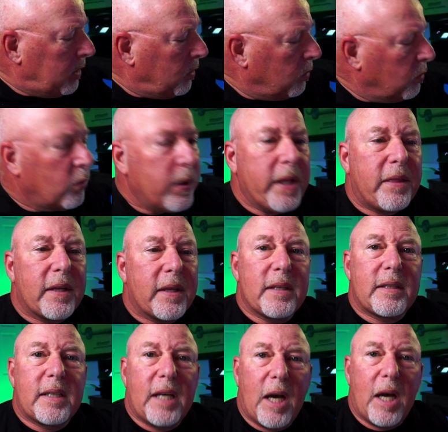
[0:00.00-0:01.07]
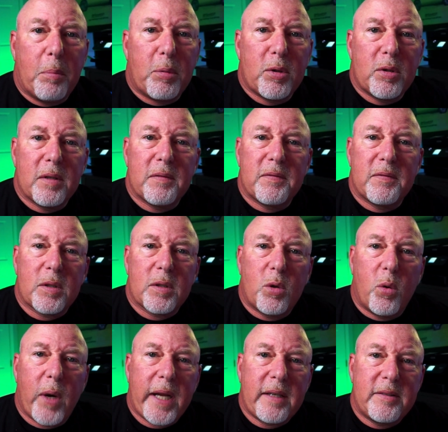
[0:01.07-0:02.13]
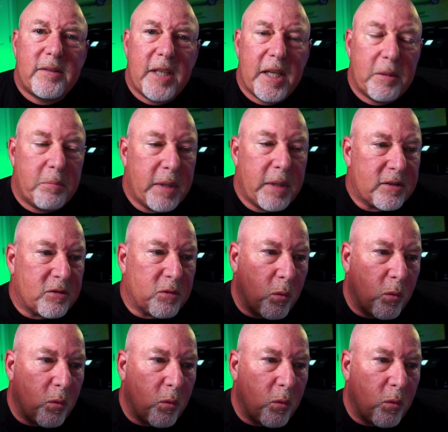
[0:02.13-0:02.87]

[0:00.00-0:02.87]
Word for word: with a couple of quick tidbits,